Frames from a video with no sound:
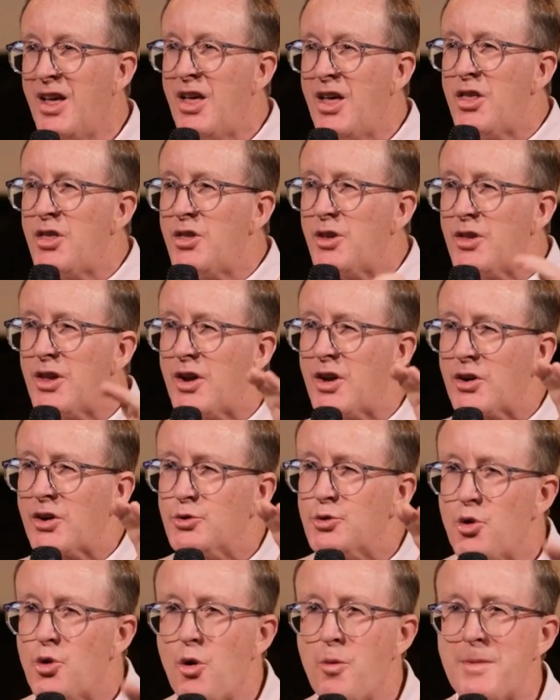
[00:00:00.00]
That the
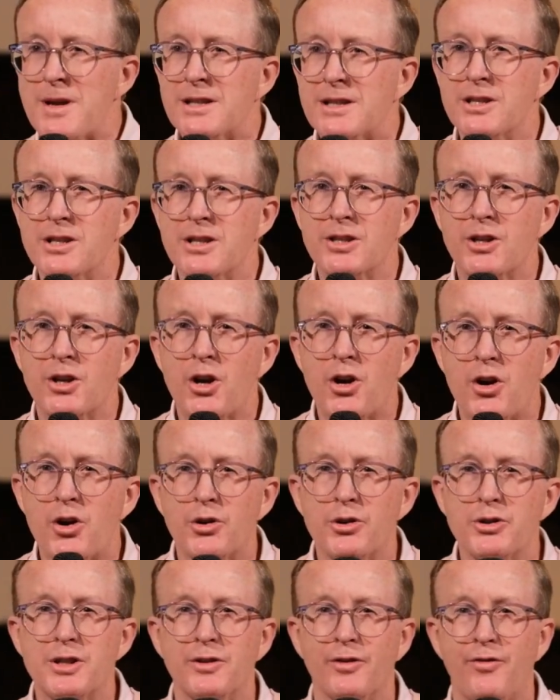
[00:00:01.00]
Romans
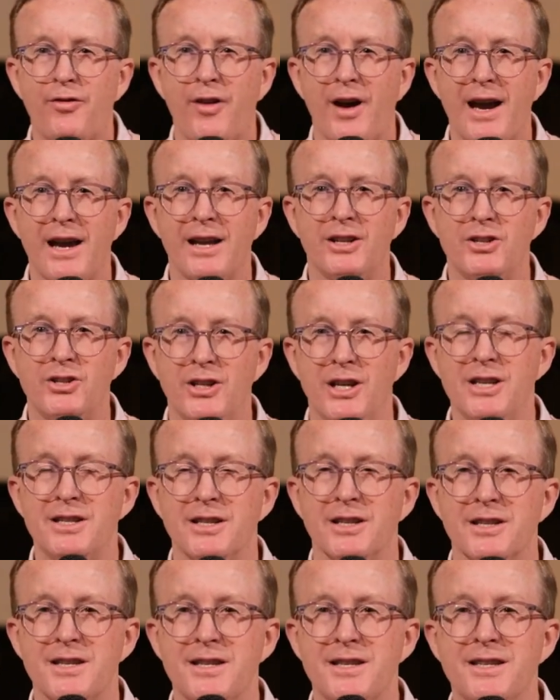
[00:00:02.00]
crucified
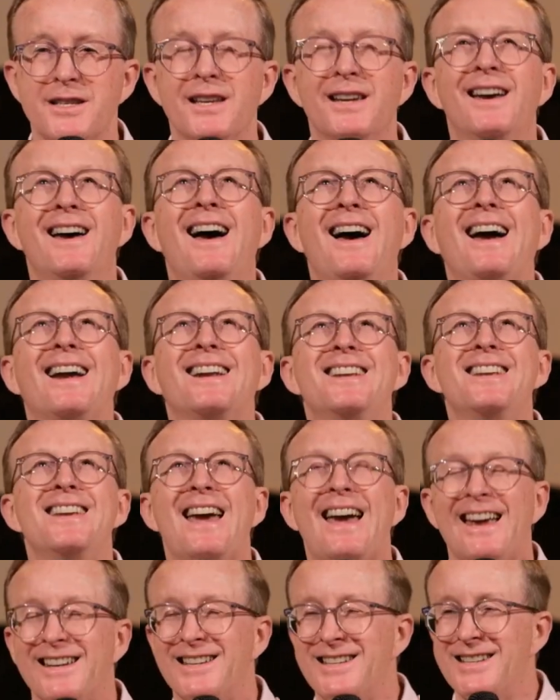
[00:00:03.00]
Jesus, and
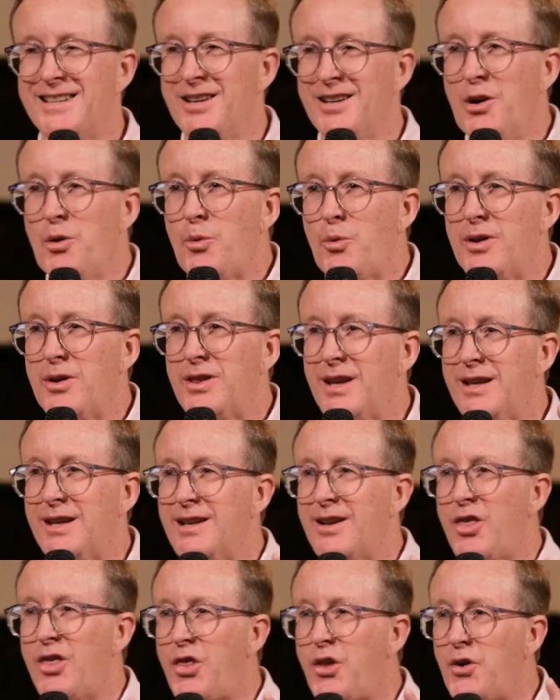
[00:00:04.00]
yet within
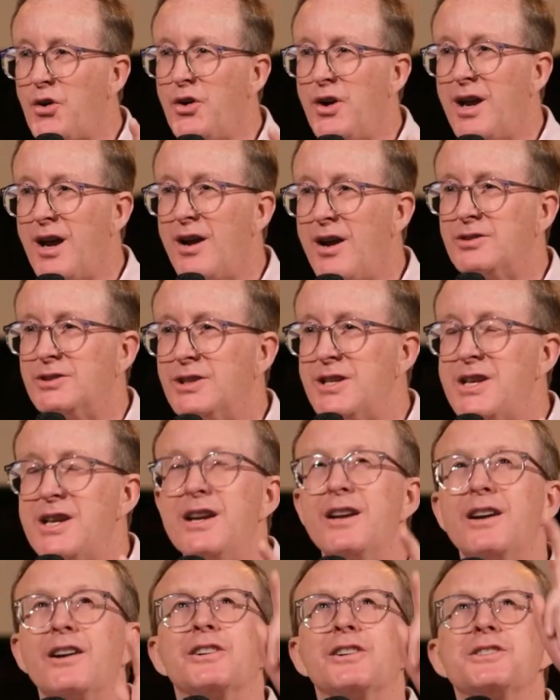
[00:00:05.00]
300
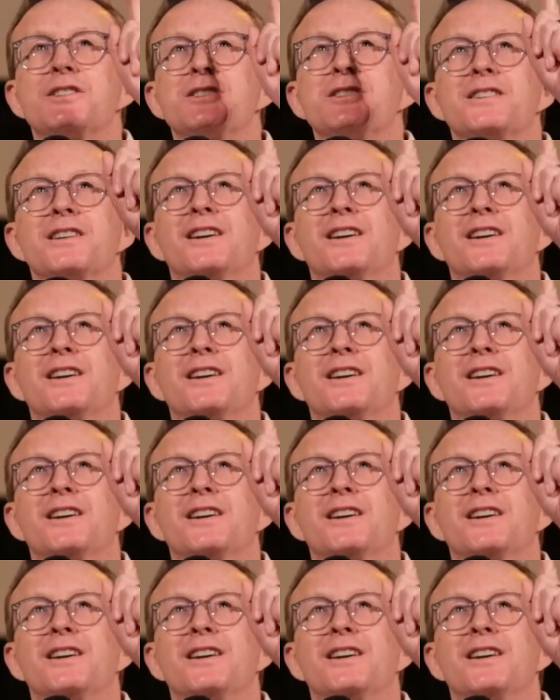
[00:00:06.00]
years,